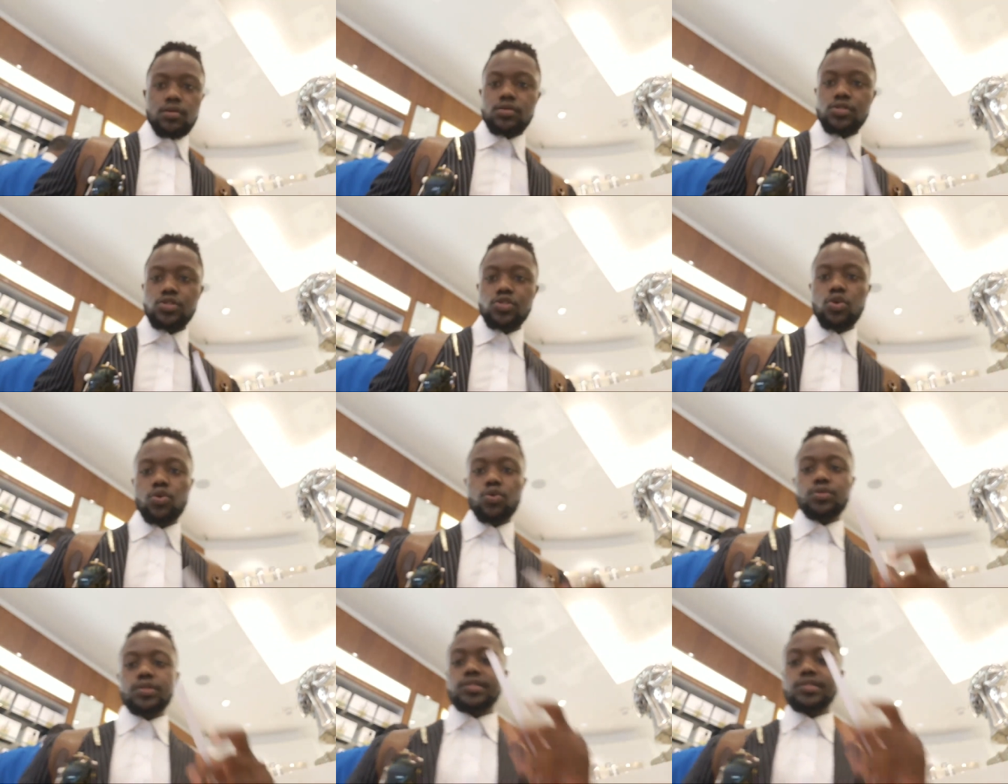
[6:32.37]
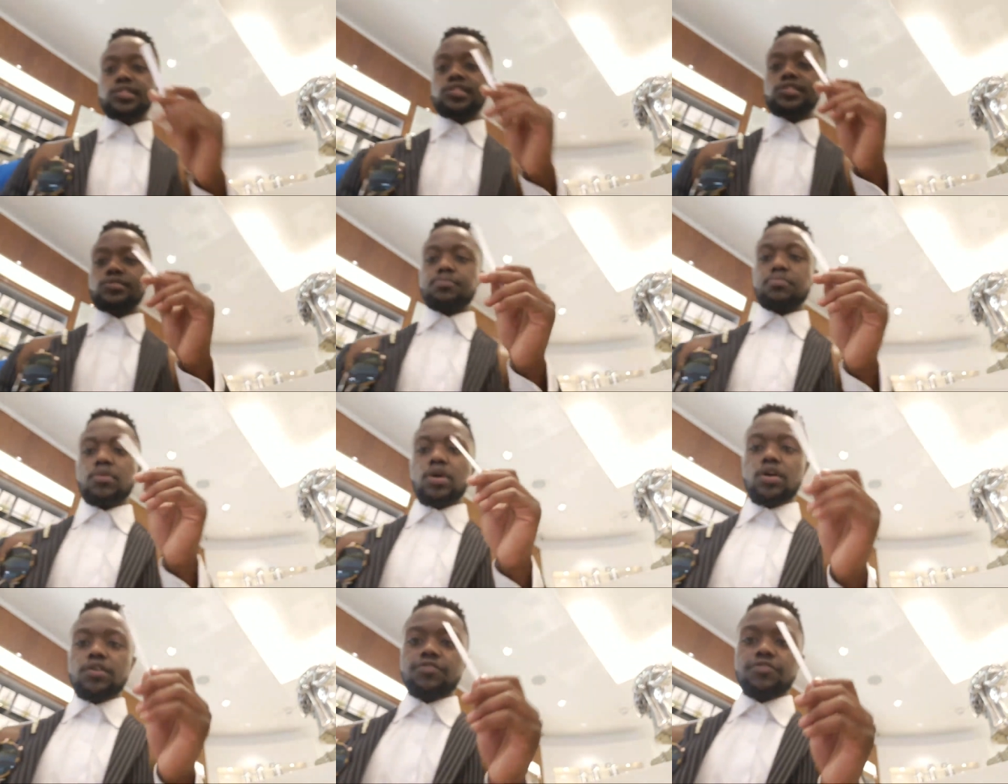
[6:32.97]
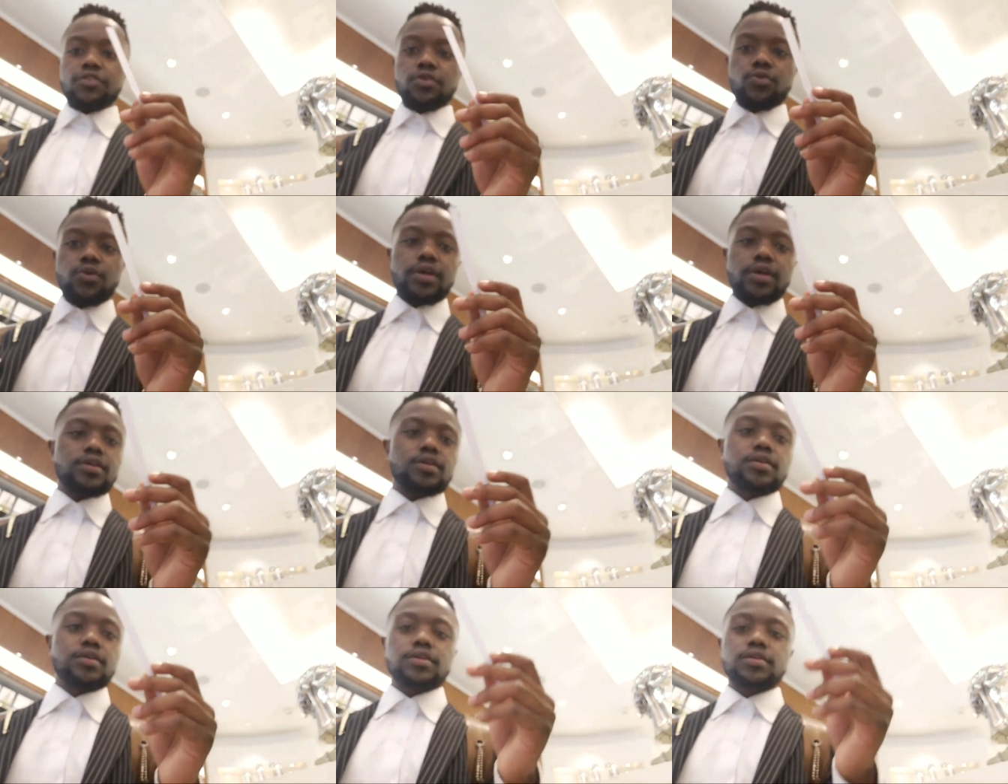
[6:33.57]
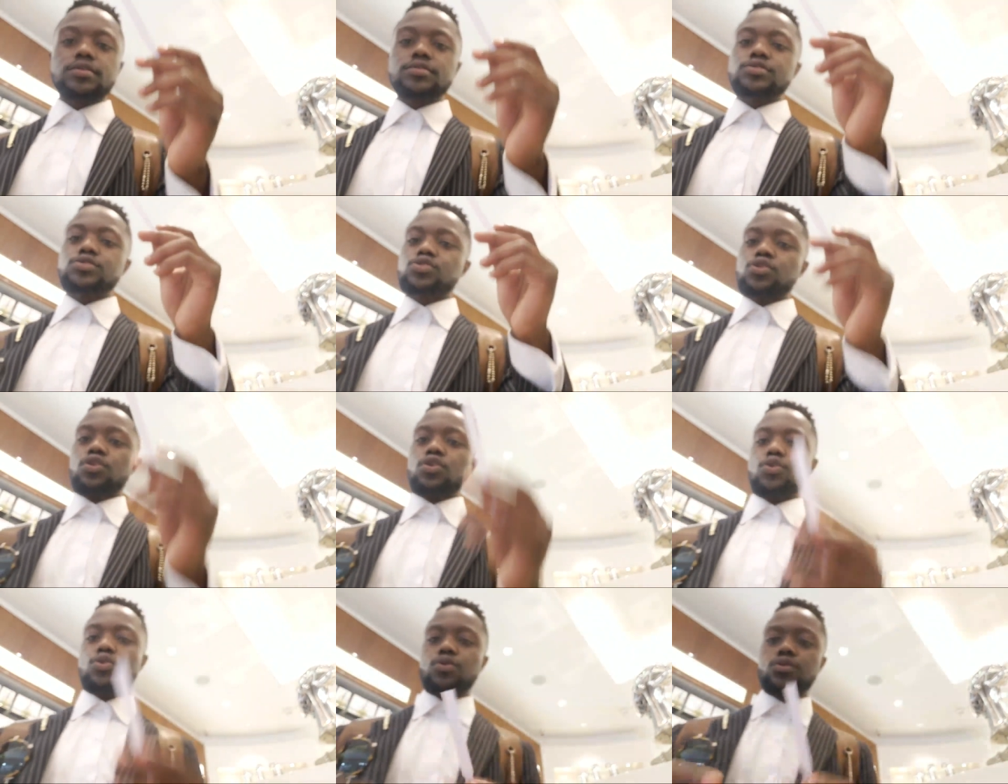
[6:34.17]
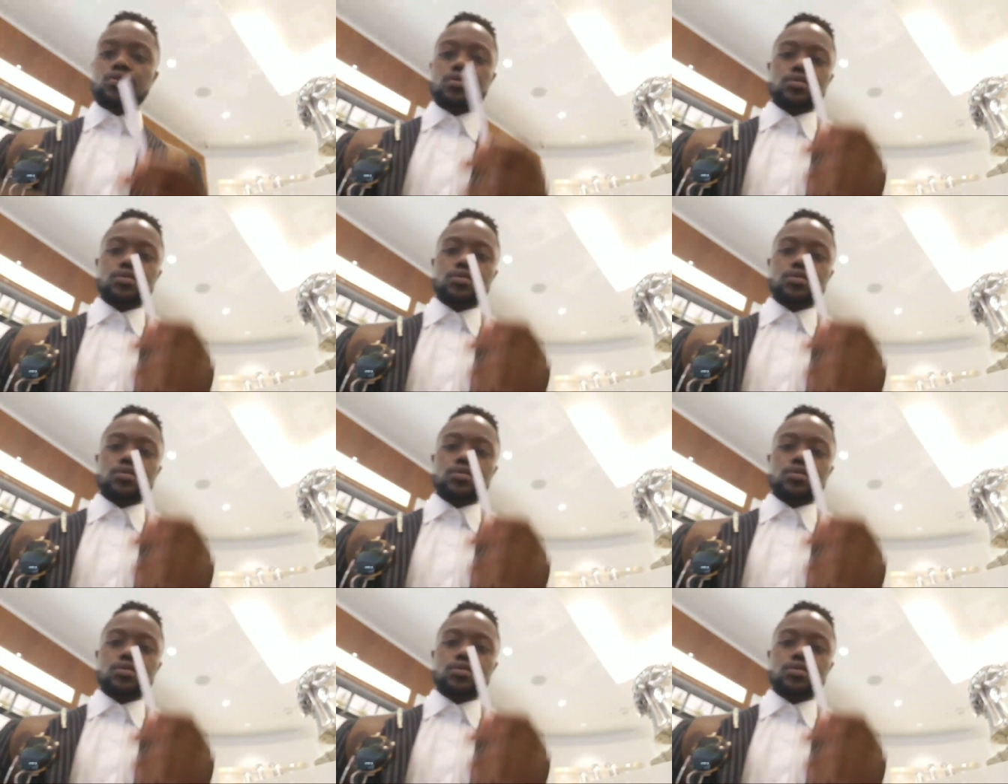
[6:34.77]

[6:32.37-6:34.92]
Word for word: so this is Marfa right here. So